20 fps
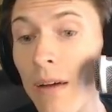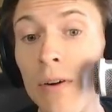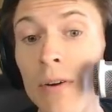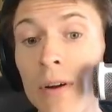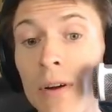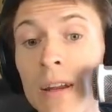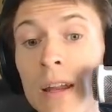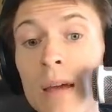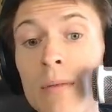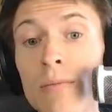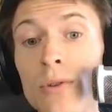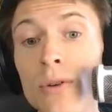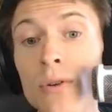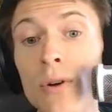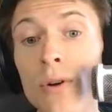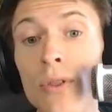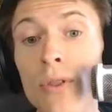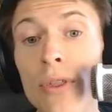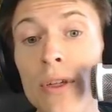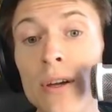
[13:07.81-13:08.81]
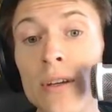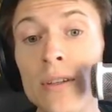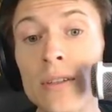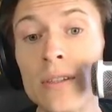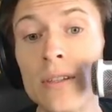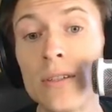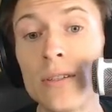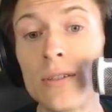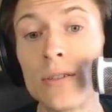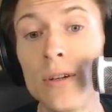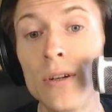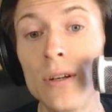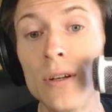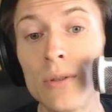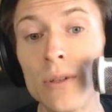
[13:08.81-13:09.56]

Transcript: already named 2 good things this stream,